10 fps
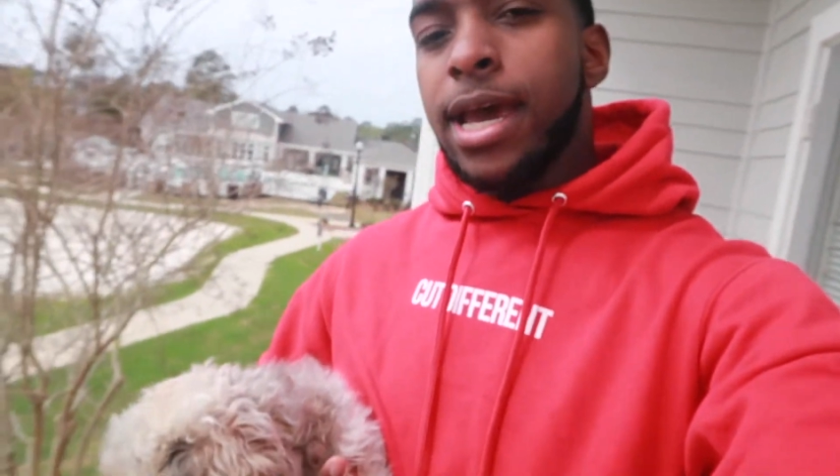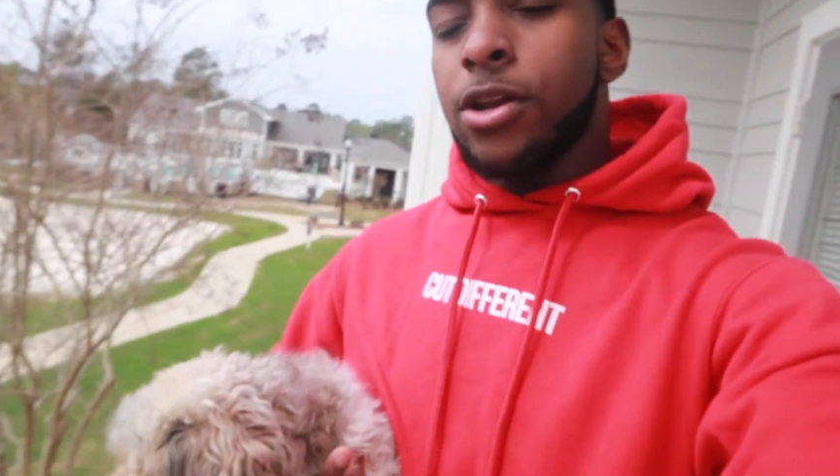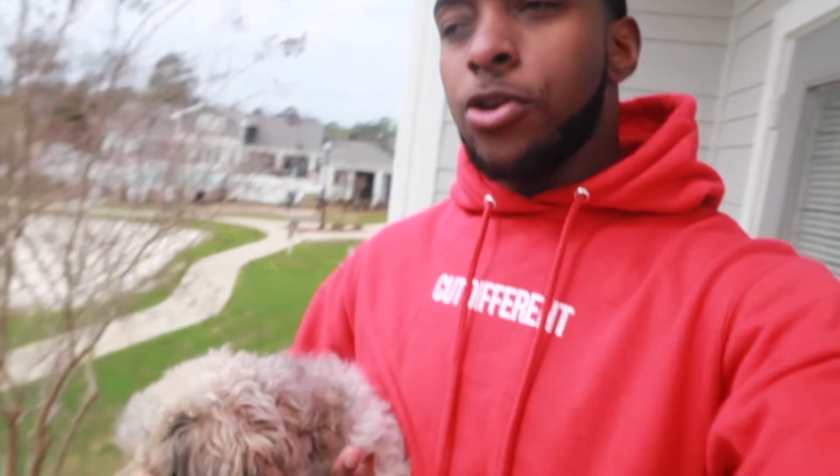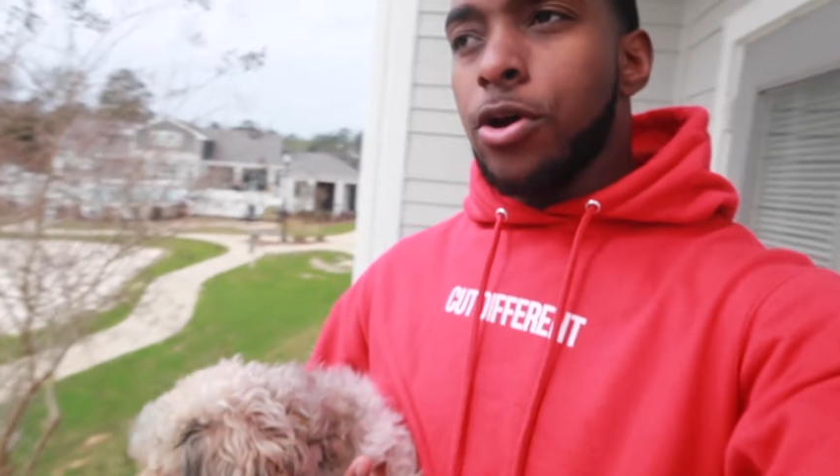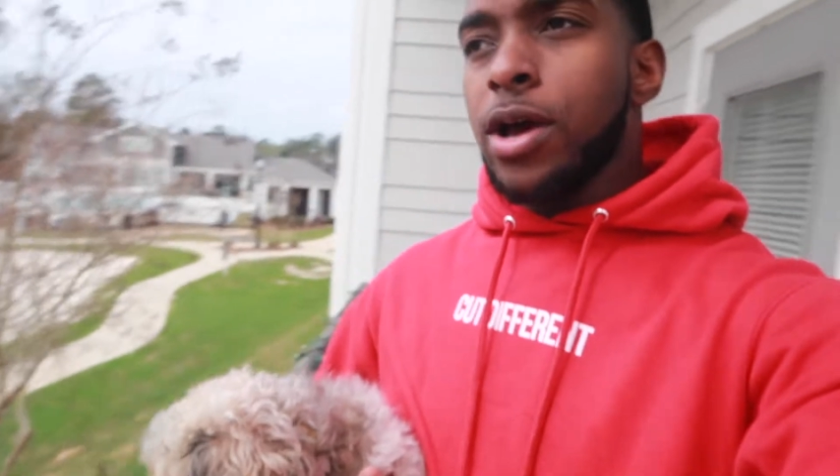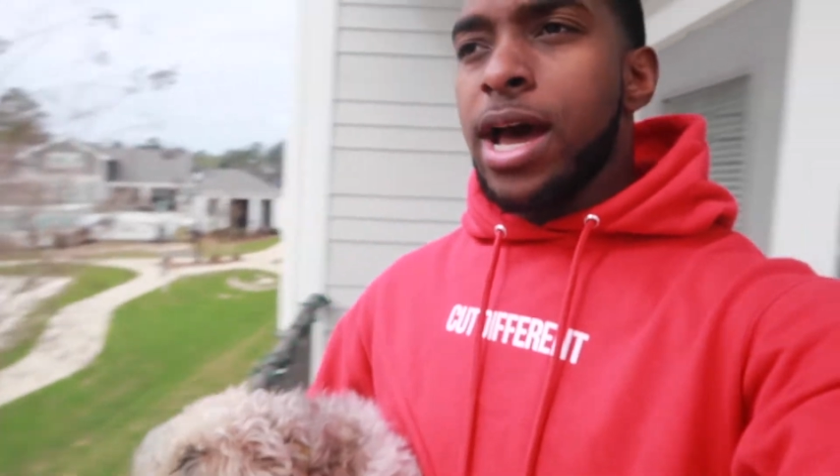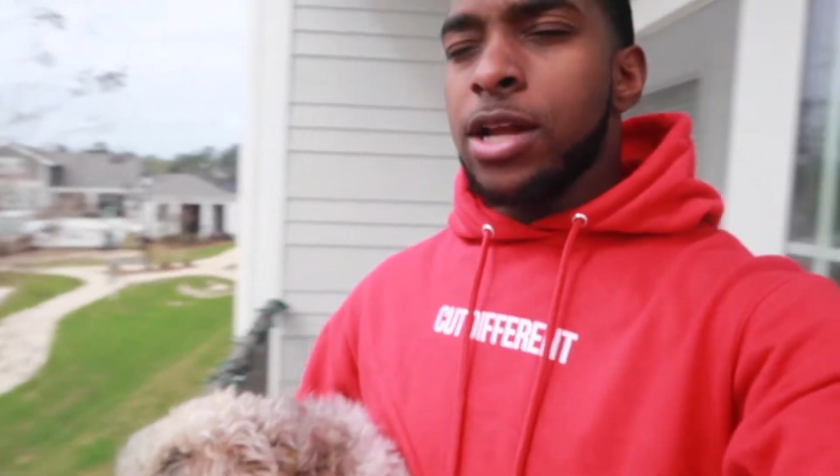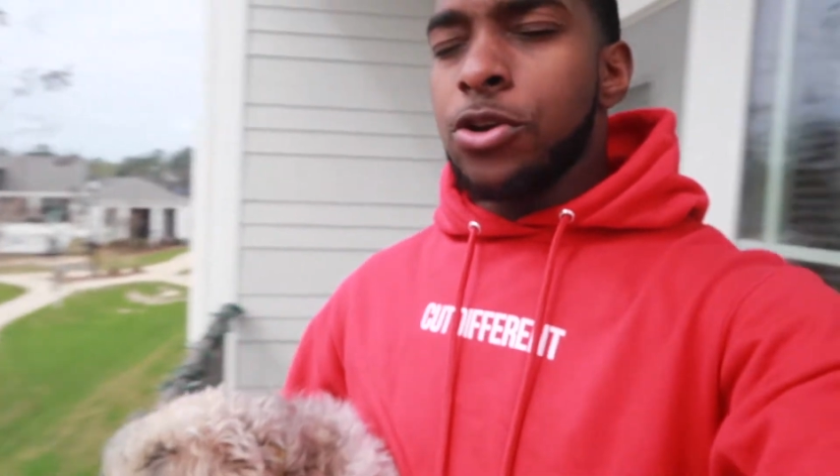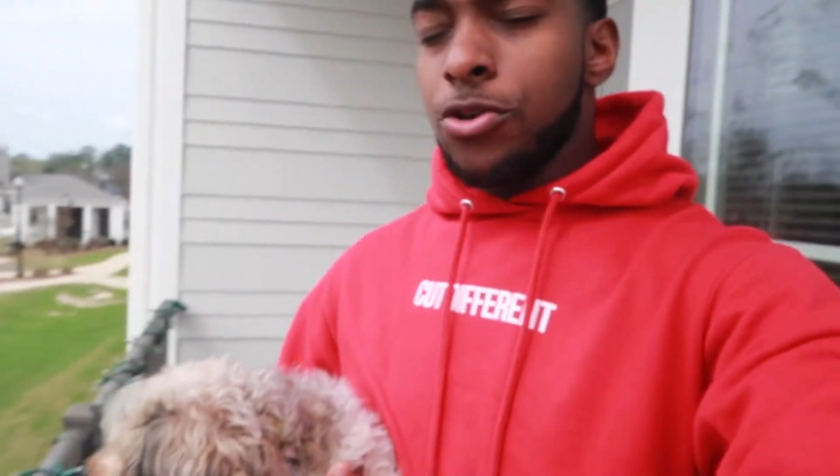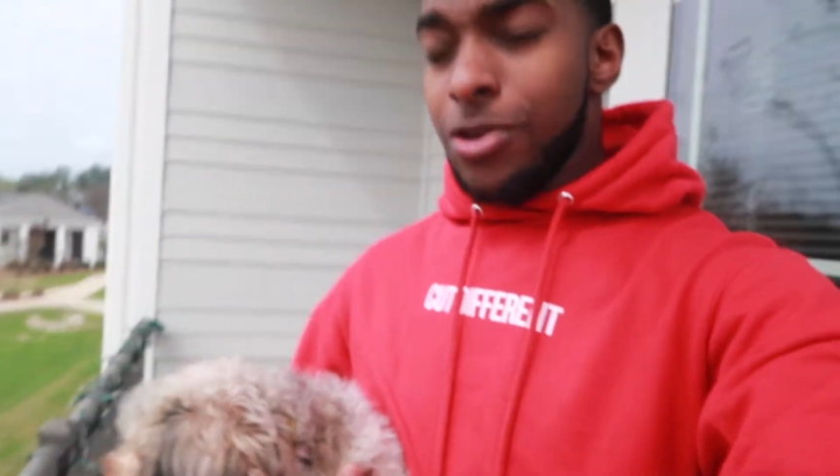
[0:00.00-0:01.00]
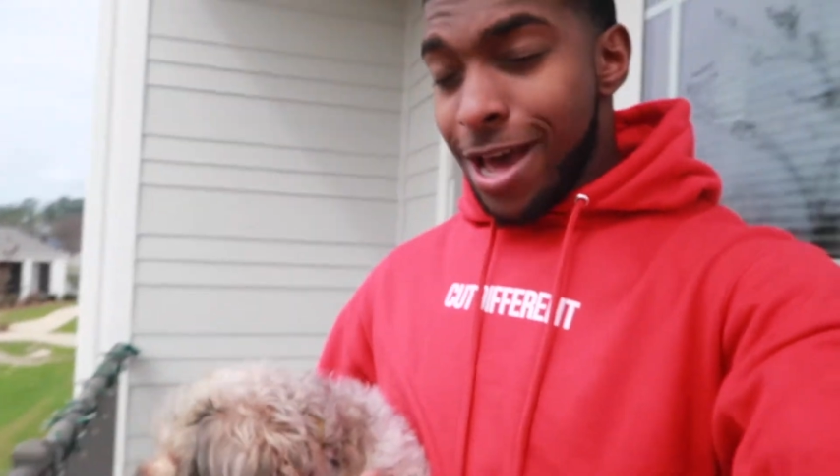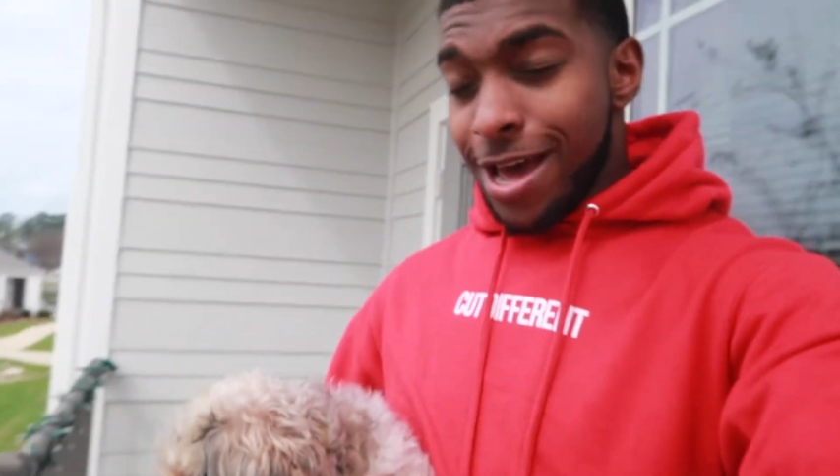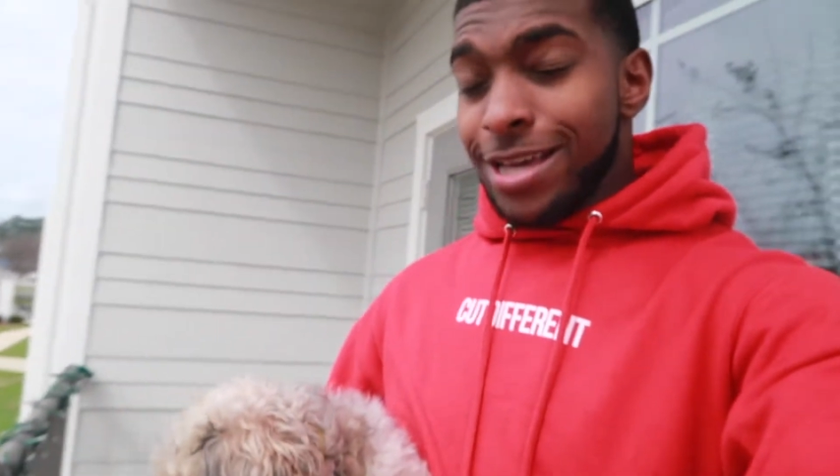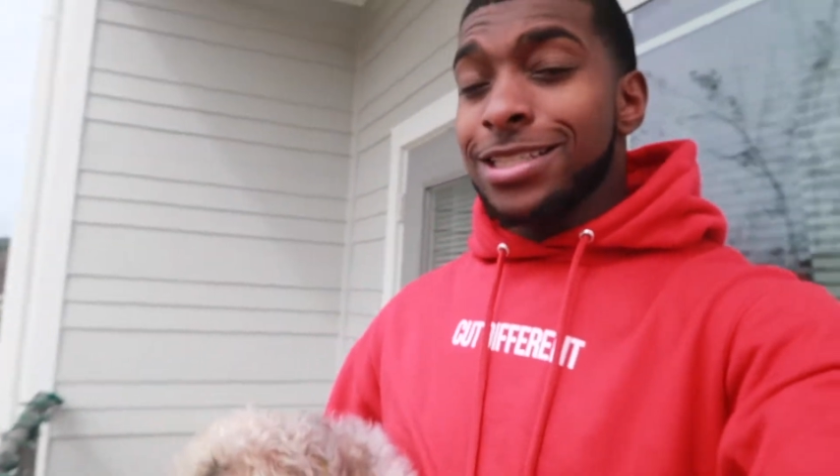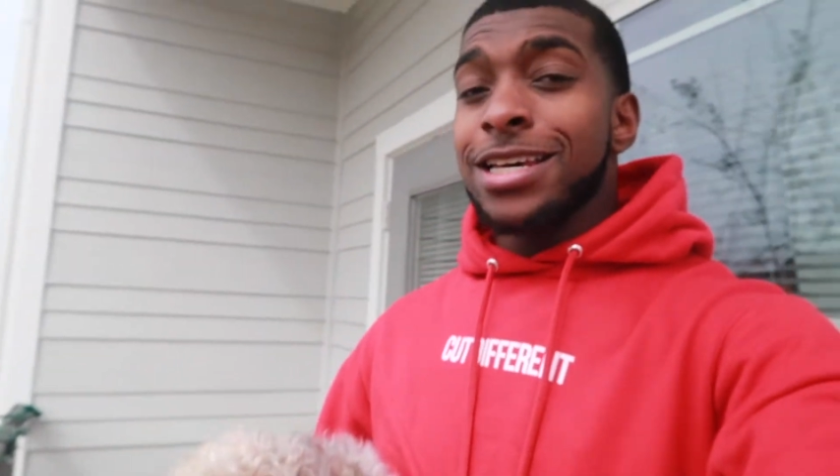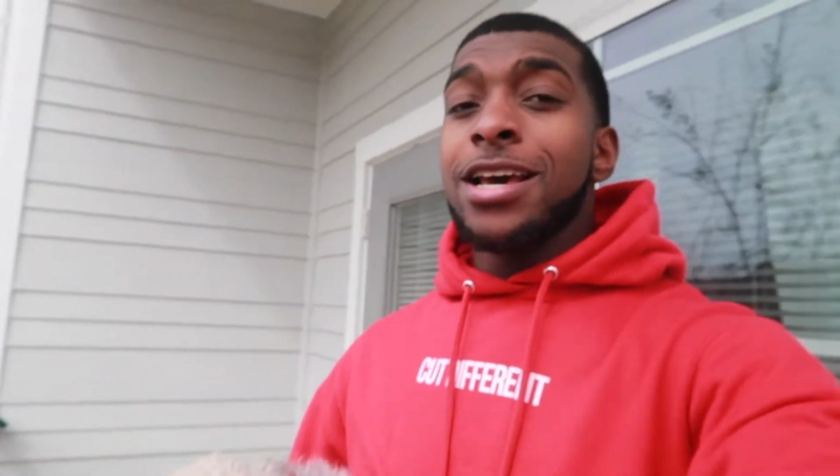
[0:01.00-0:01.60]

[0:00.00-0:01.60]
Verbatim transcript: i know you i know you guys